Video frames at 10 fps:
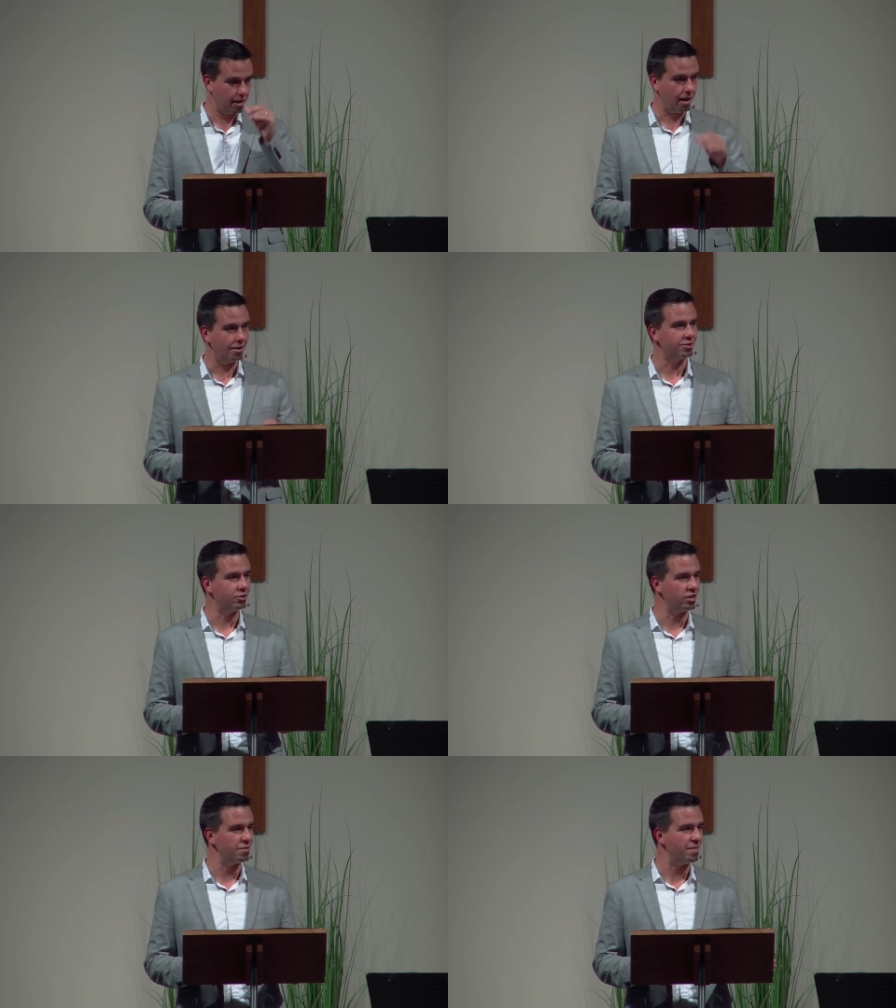I used to
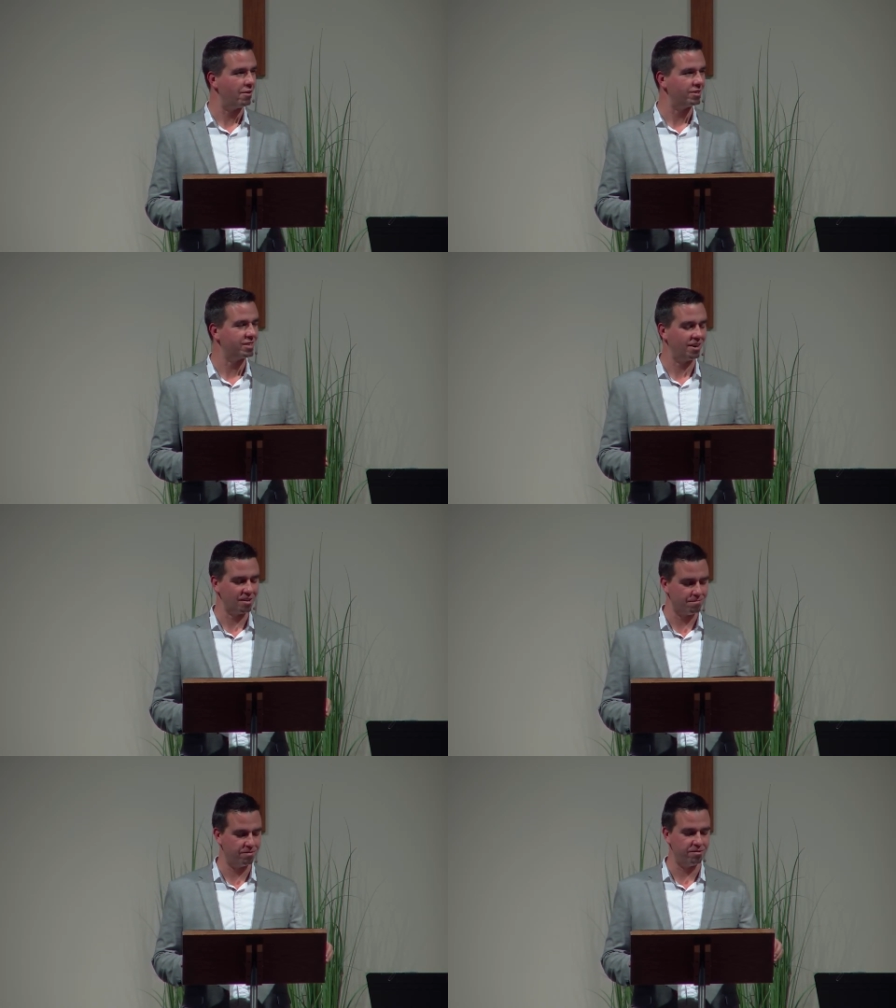dream about
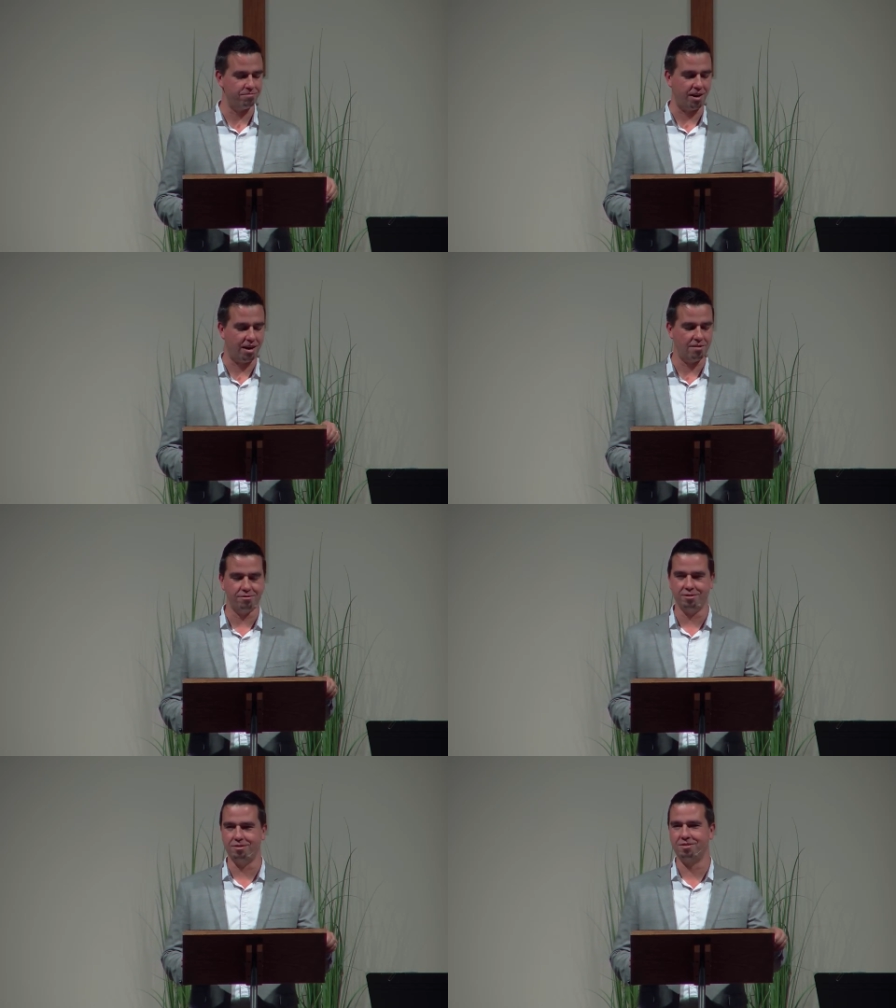retiring at
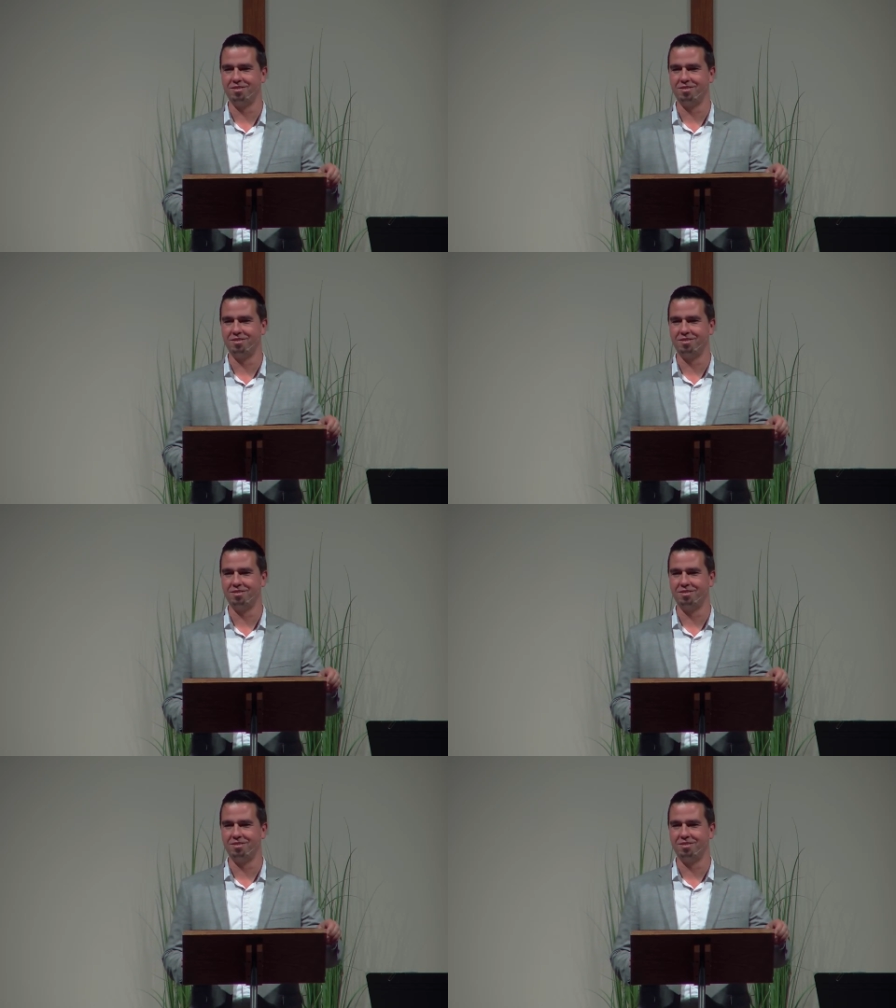55 and